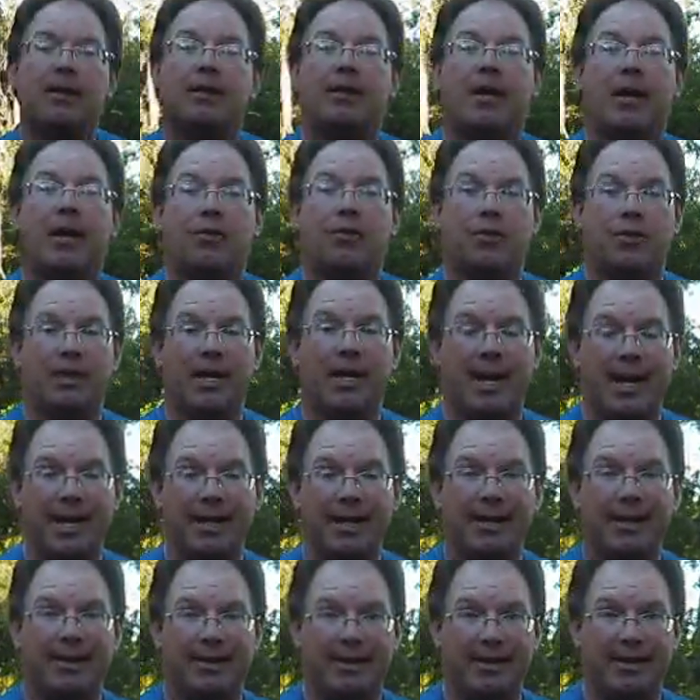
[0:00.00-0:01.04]
Now, you
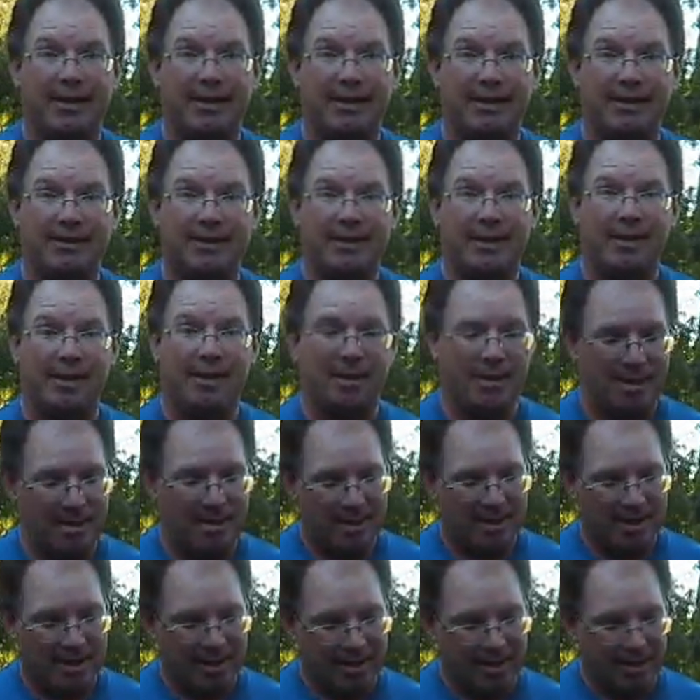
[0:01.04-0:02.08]
can get these
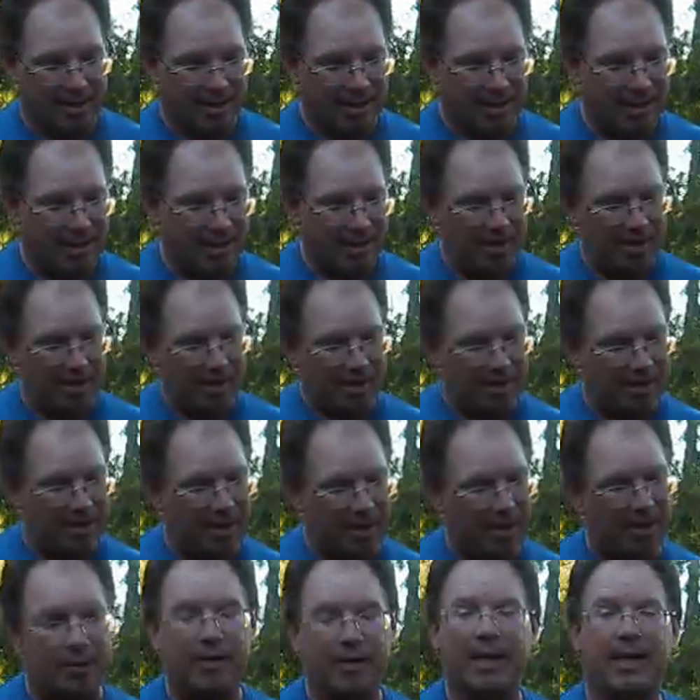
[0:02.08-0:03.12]
in a
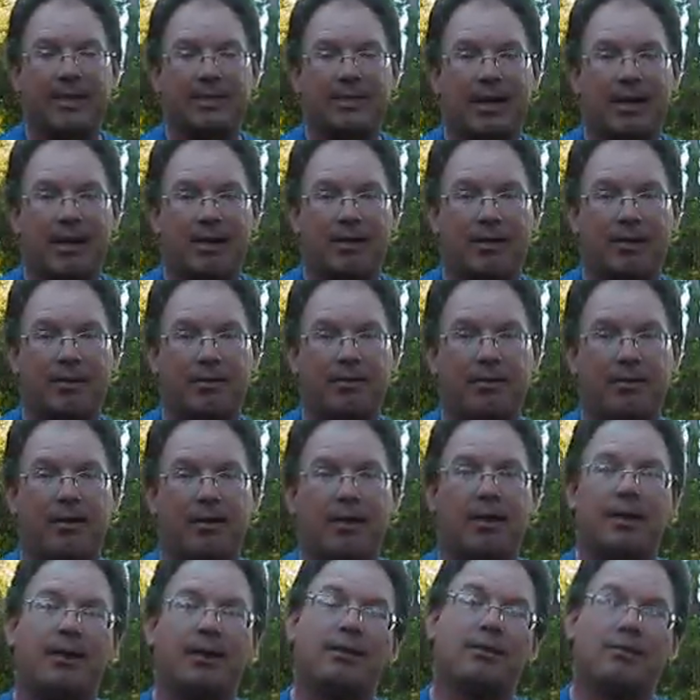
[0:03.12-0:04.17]
color case hardened
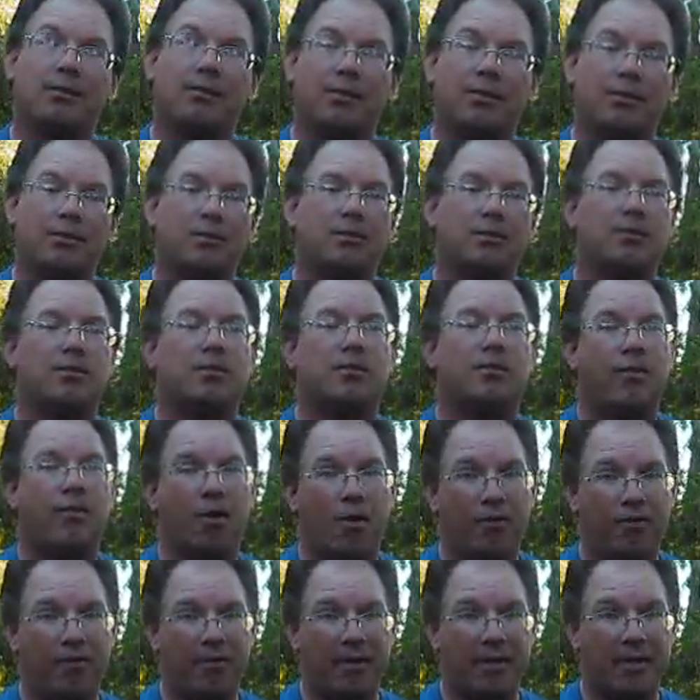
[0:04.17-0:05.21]

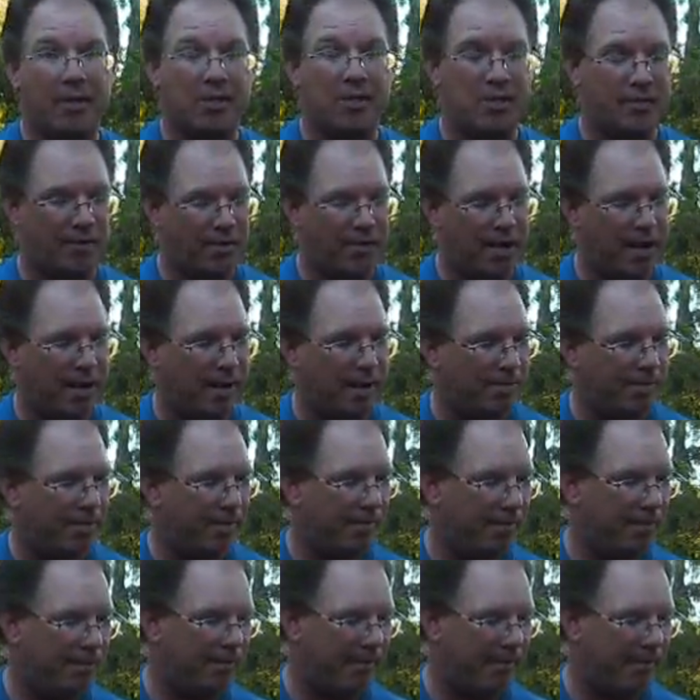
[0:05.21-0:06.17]
full finish frame,